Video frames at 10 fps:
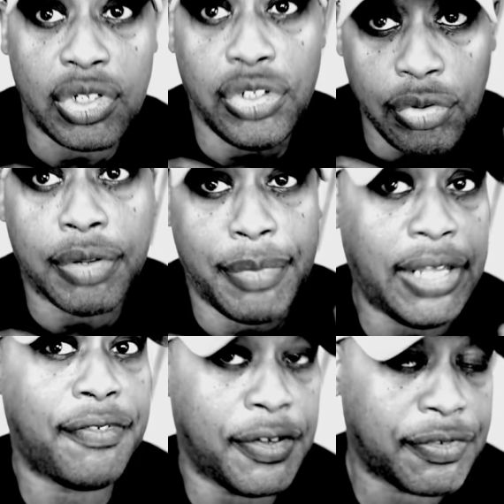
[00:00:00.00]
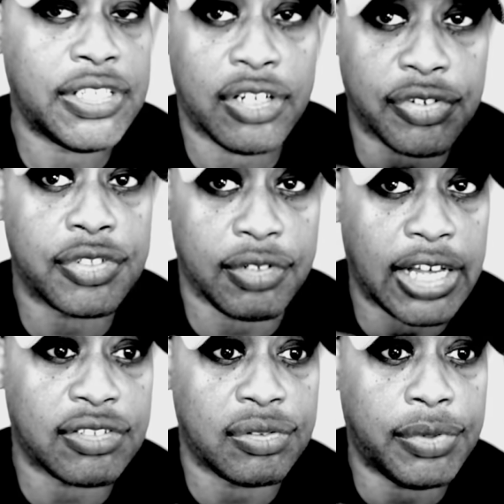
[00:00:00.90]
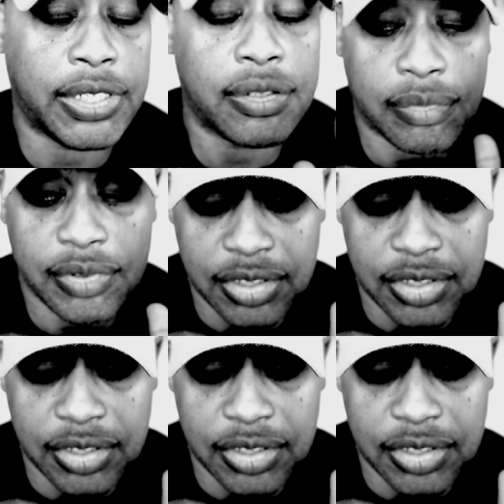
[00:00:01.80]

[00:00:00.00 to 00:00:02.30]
you can make fifteen hundred, two thousand a week.